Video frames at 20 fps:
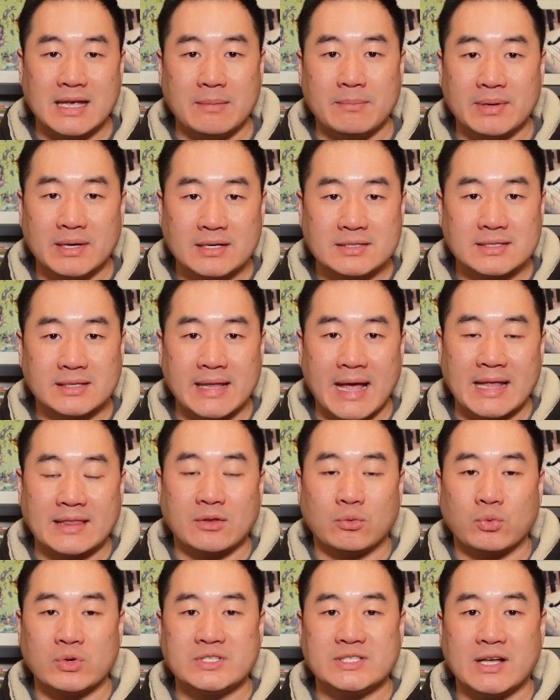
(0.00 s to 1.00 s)
And because of that,
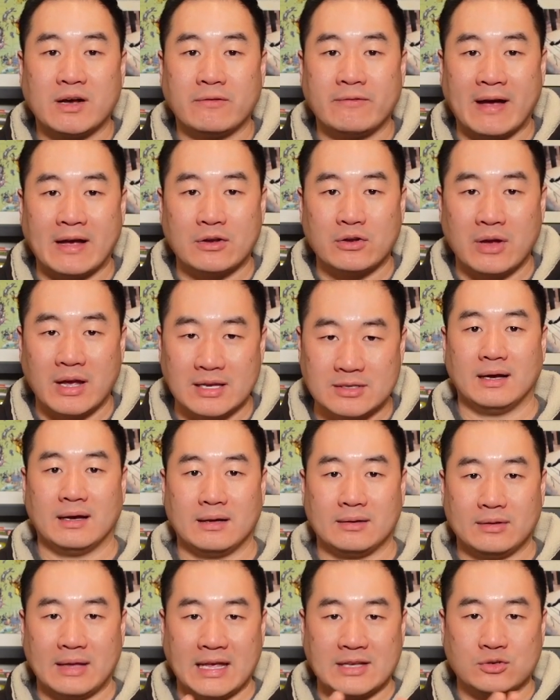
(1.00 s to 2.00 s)
the resale value
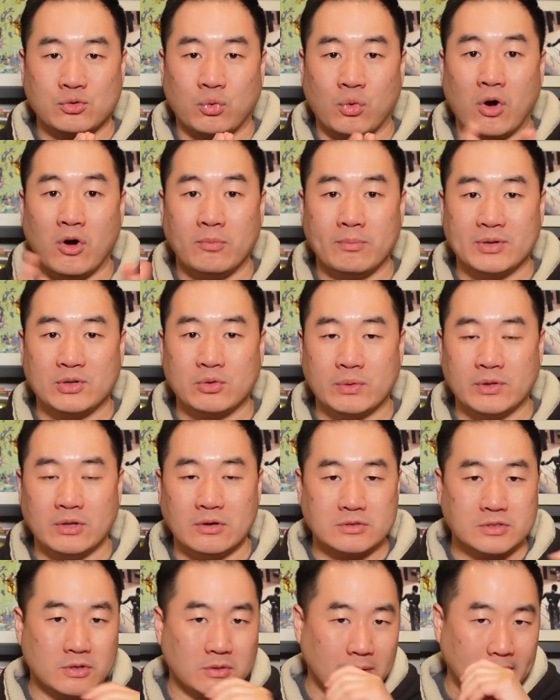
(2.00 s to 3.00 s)
has grown between
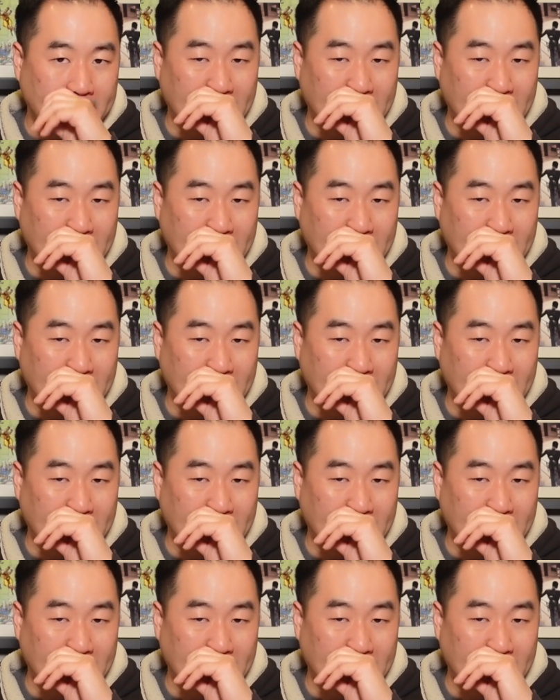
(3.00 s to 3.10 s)
those two.